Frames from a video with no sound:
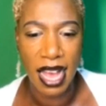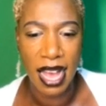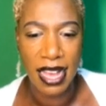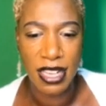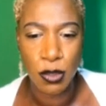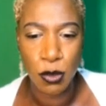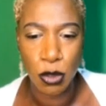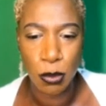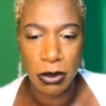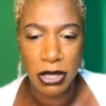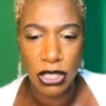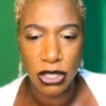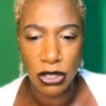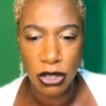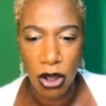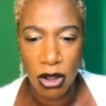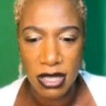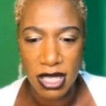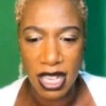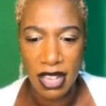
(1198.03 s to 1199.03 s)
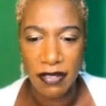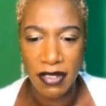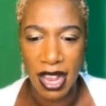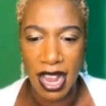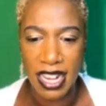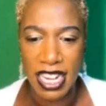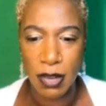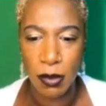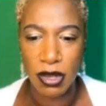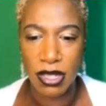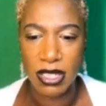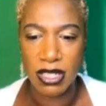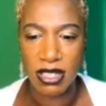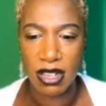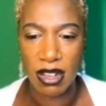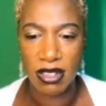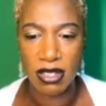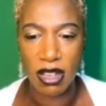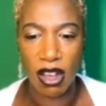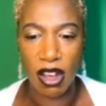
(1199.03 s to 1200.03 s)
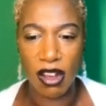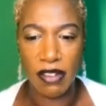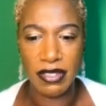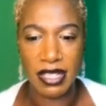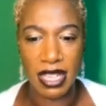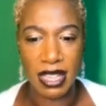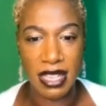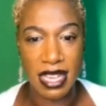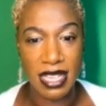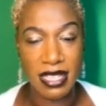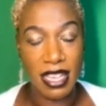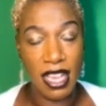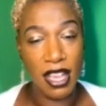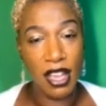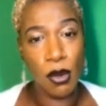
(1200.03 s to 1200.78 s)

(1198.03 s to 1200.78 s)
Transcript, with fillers: and would be shocked if anyone does after this.